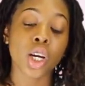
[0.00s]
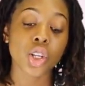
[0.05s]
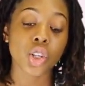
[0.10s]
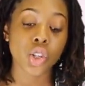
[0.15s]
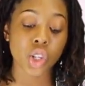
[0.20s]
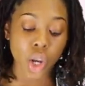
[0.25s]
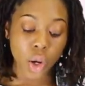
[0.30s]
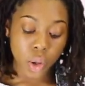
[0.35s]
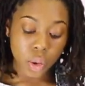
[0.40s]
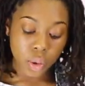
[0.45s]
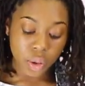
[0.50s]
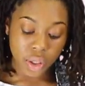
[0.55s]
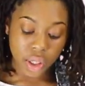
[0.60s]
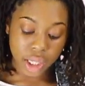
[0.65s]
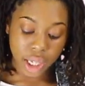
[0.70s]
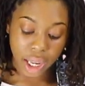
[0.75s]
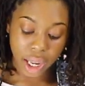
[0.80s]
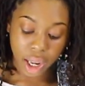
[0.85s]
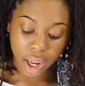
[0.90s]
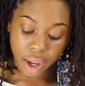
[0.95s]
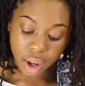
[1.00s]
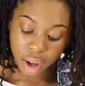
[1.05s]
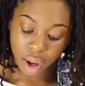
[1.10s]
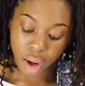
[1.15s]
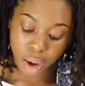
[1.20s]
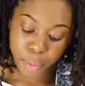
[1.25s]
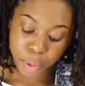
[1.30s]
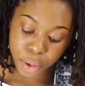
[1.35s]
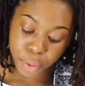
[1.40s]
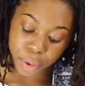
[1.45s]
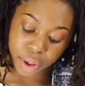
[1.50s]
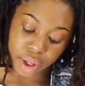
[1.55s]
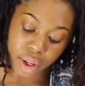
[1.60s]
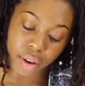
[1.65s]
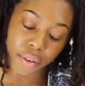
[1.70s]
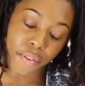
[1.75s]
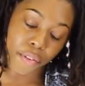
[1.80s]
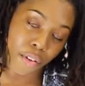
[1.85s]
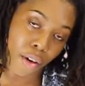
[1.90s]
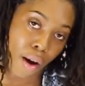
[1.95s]
So today I'll be
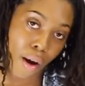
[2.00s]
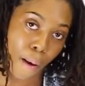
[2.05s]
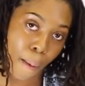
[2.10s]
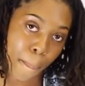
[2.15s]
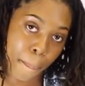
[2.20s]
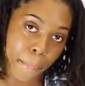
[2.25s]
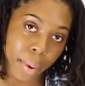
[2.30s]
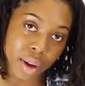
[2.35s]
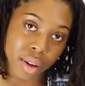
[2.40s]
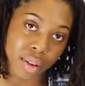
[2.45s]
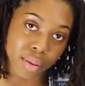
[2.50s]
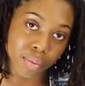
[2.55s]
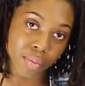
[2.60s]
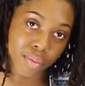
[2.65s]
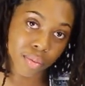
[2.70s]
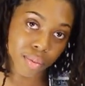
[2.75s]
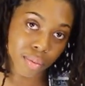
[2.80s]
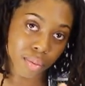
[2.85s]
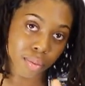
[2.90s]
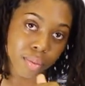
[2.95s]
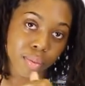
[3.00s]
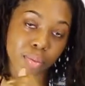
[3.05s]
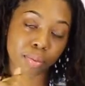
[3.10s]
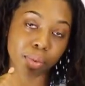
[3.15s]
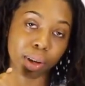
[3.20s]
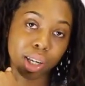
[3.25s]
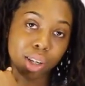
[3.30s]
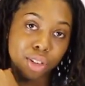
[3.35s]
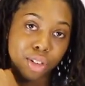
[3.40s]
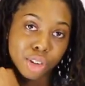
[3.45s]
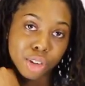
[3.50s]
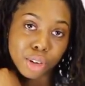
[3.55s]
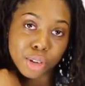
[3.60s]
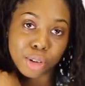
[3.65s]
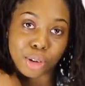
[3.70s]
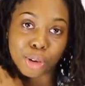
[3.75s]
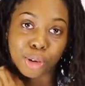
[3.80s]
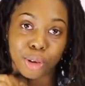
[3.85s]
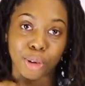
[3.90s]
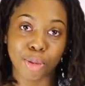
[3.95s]
reading from my
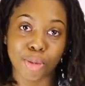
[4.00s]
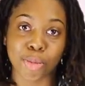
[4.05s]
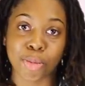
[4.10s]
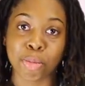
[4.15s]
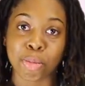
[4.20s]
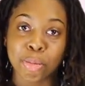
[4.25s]
journal.